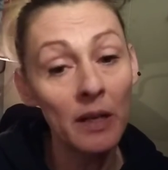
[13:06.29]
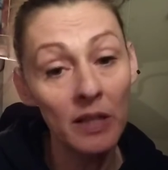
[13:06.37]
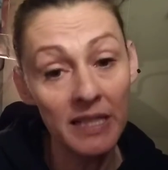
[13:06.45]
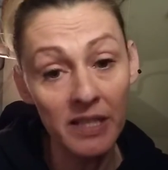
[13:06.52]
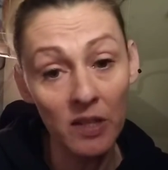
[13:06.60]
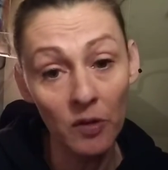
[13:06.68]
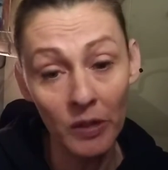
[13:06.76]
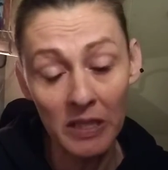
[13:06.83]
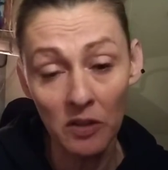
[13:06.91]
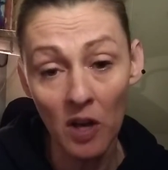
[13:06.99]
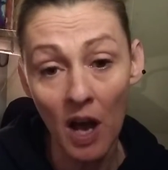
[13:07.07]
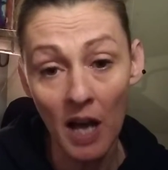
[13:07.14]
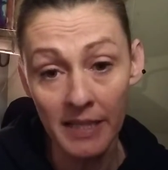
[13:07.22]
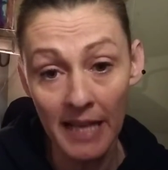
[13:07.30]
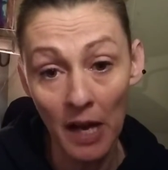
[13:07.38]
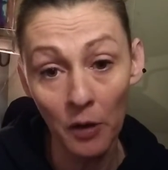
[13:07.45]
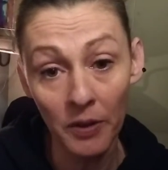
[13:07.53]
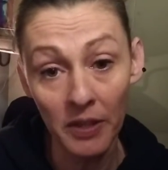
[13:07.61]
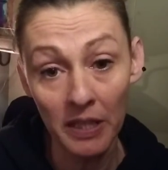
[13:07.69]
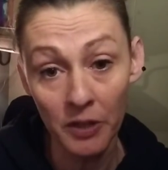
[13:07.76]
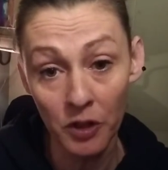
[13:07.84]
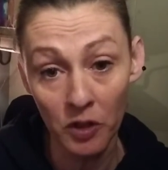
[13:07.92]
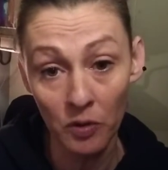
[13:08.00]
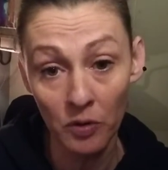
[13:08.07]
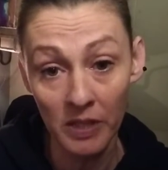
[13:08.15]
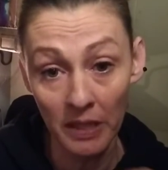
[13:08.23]
is going to cause health
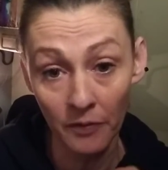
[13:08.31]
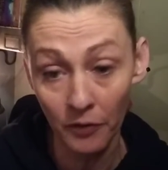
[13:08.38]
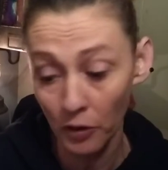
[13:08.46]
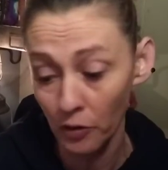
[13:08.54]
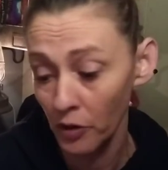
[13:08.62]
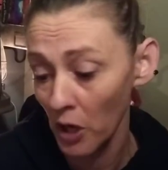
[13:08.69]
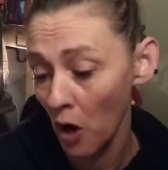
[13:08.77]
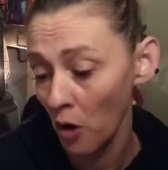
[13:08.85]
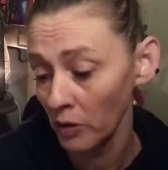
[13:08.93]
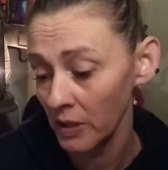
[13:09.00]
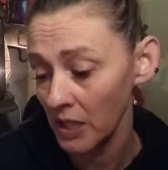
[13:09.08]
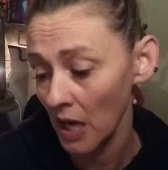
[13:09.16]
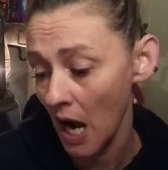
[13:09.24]
issues if you don't